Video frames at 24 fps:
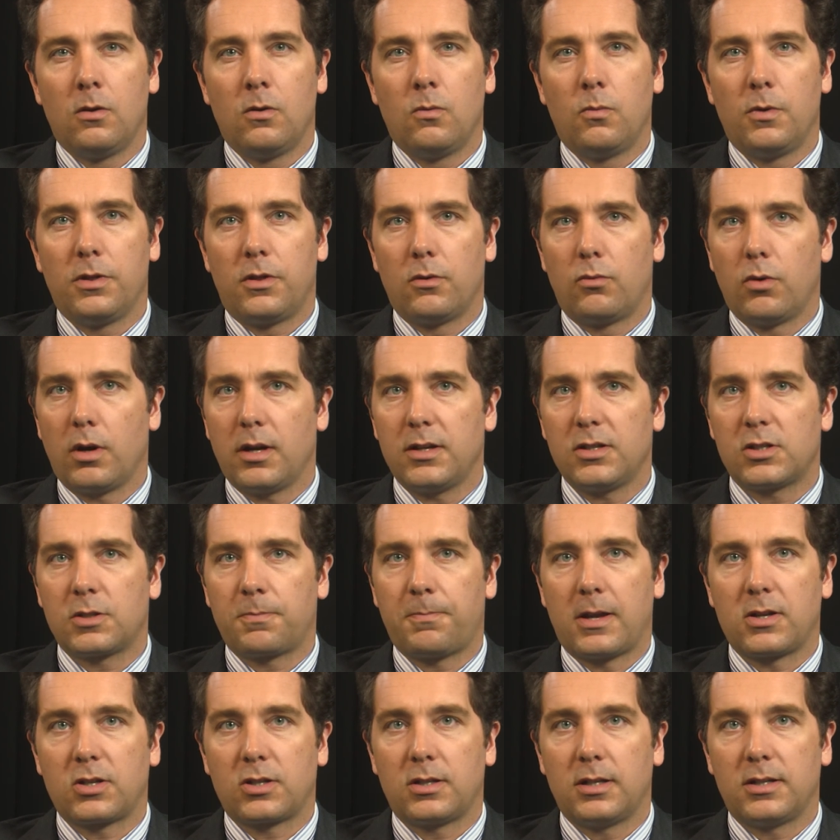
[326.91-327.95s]
With the right
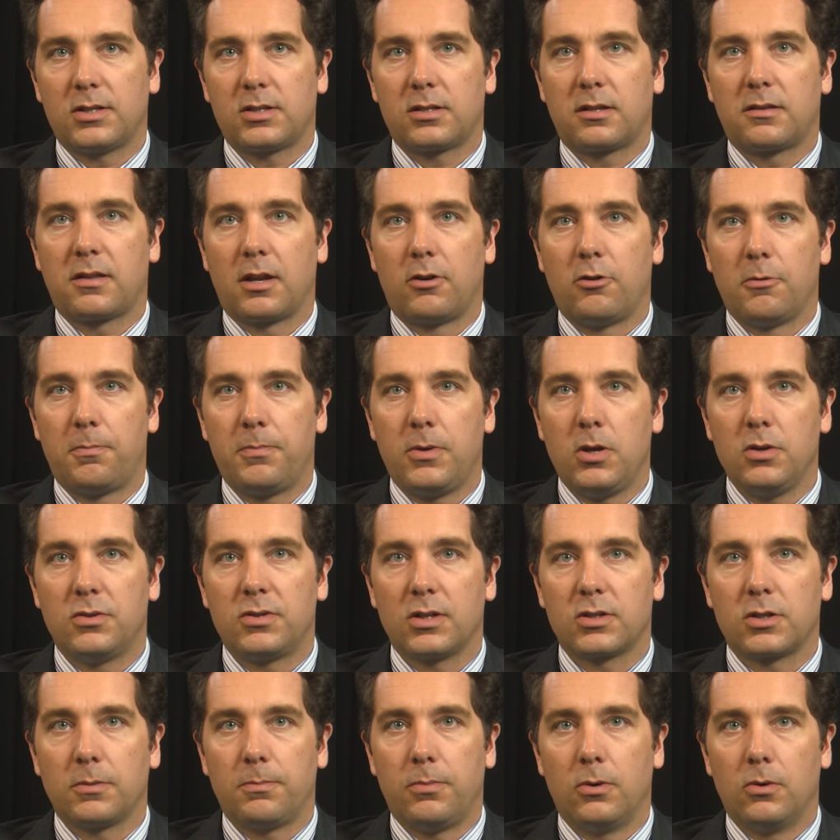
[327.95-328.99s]
specialist
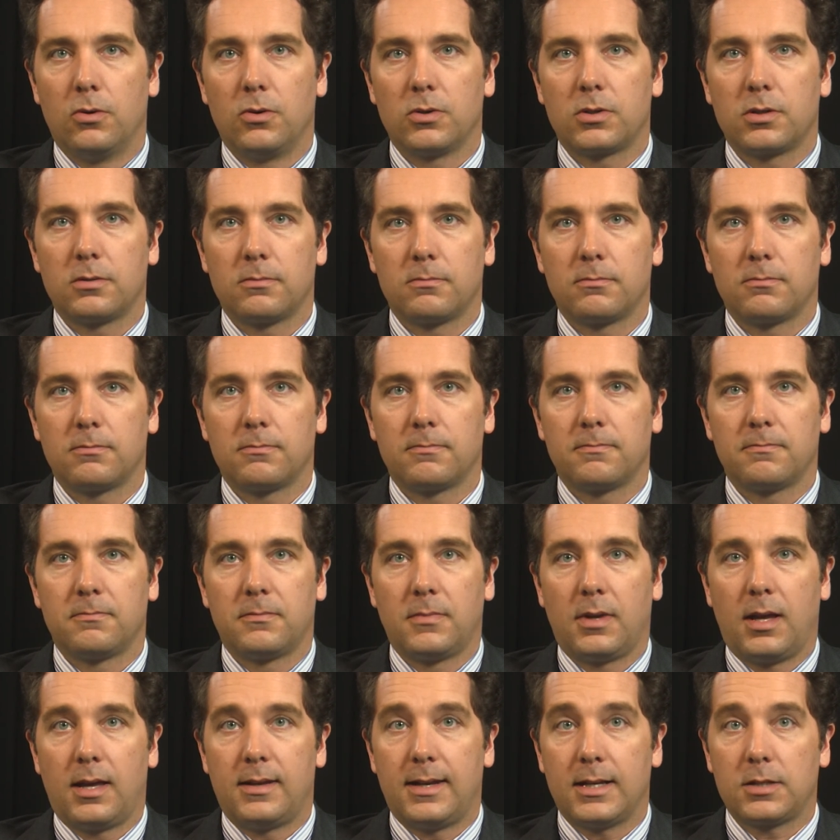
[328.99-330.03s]
therapeutic support,
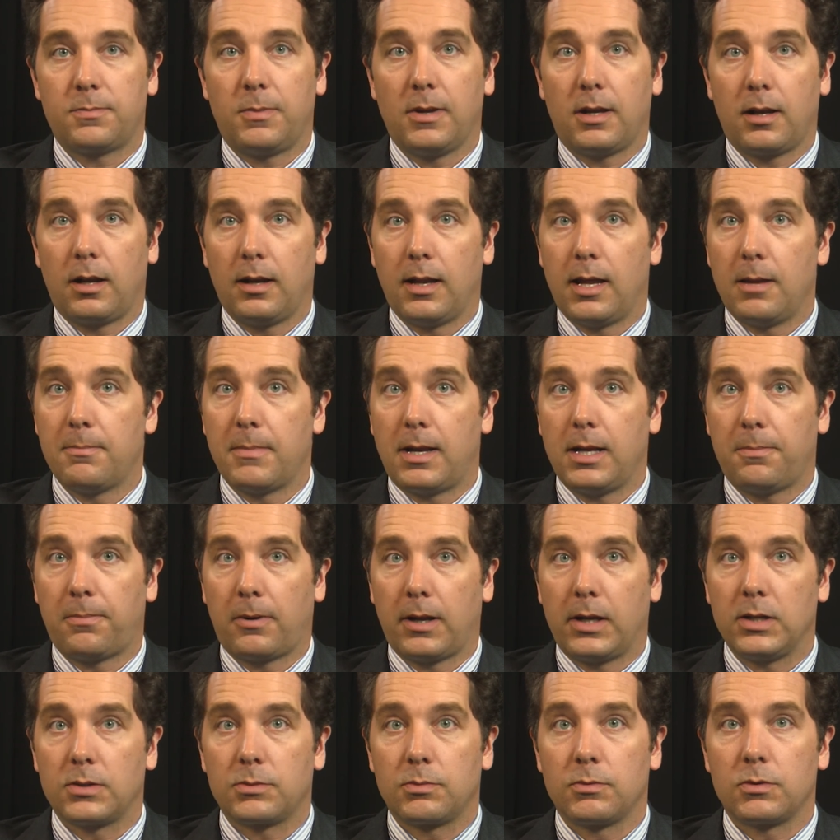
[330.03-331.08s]
and let's be clear, many
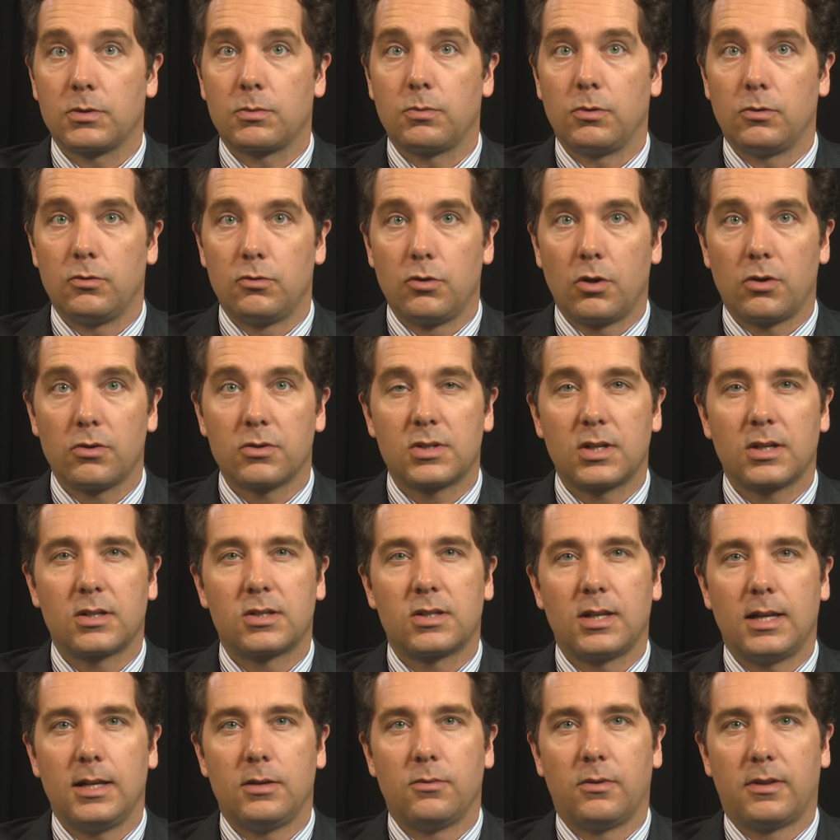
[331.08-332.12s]
placements will not
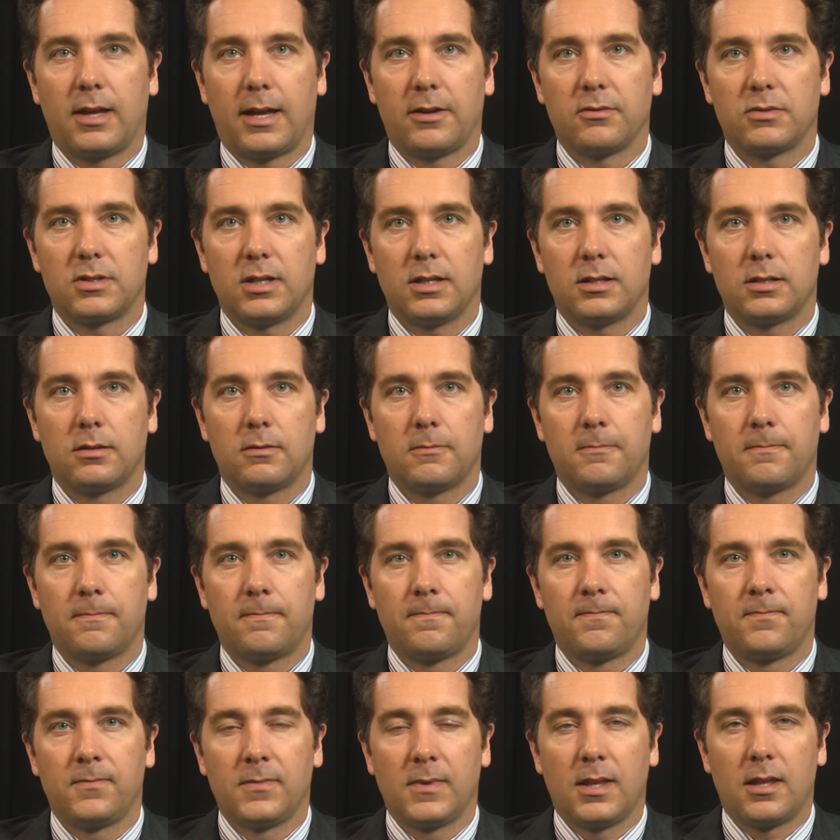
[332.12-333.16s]
succeed without it,
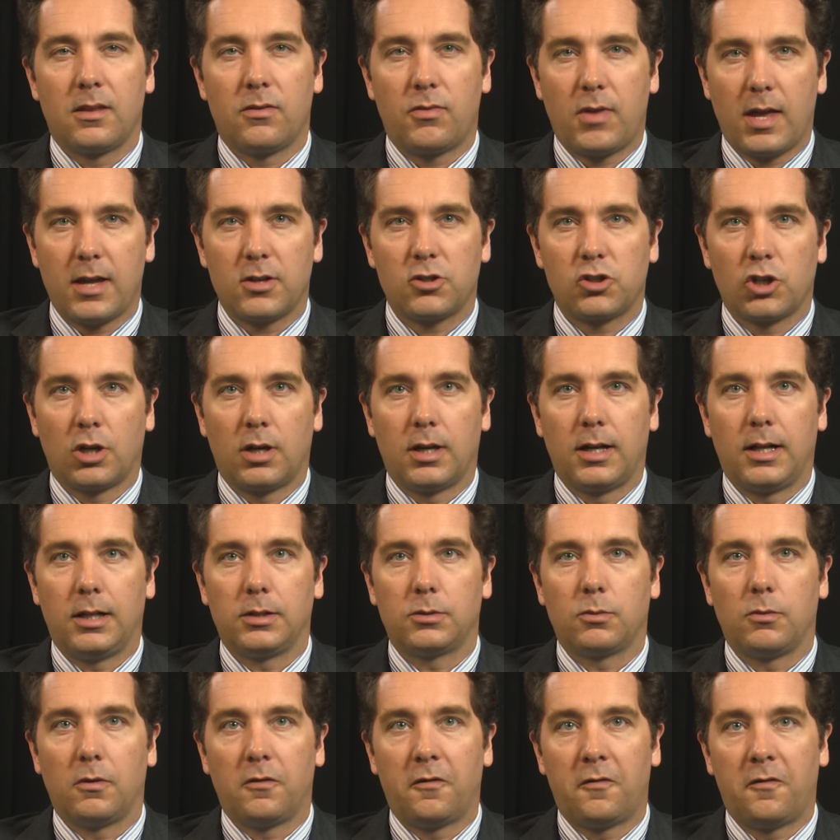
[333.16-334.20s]
that
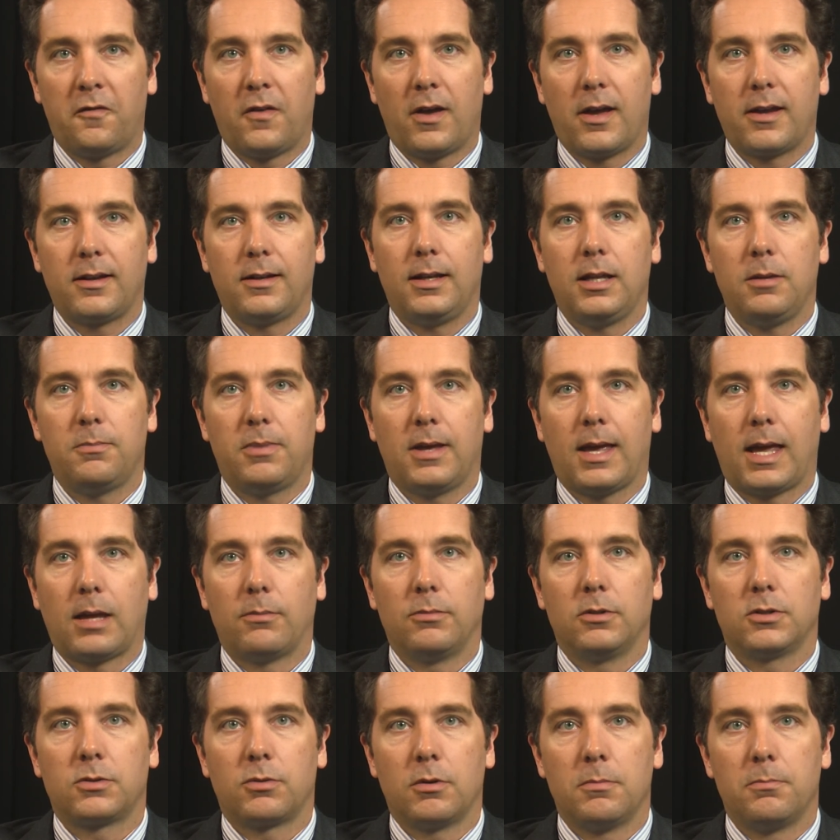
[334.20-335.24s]
child will finally be
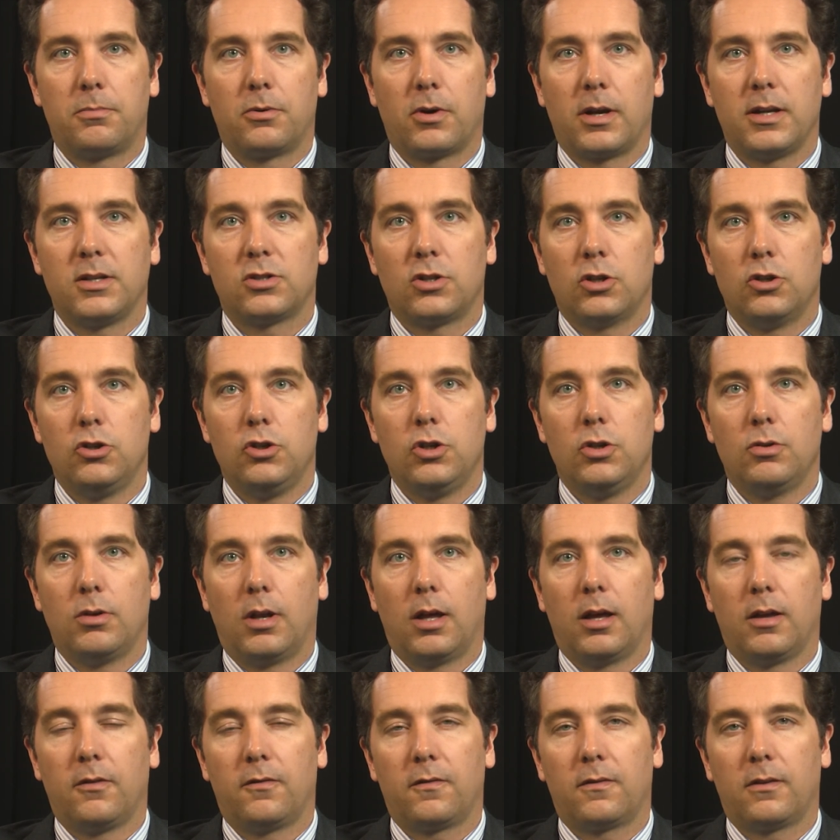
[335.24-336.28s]
able to embrace the new
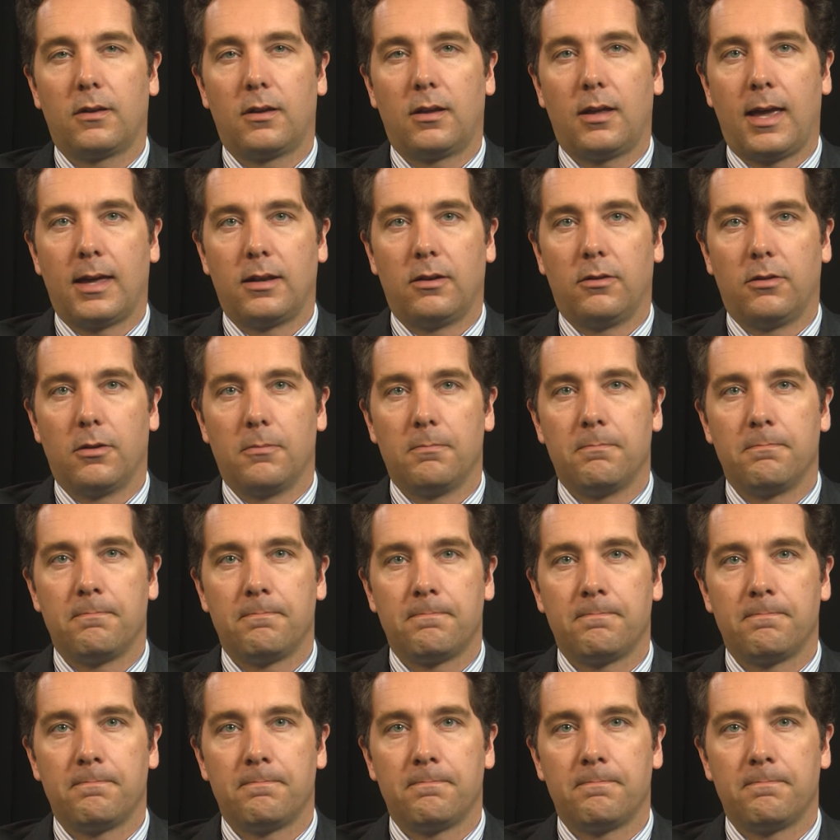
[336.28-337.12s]
life ahead of them.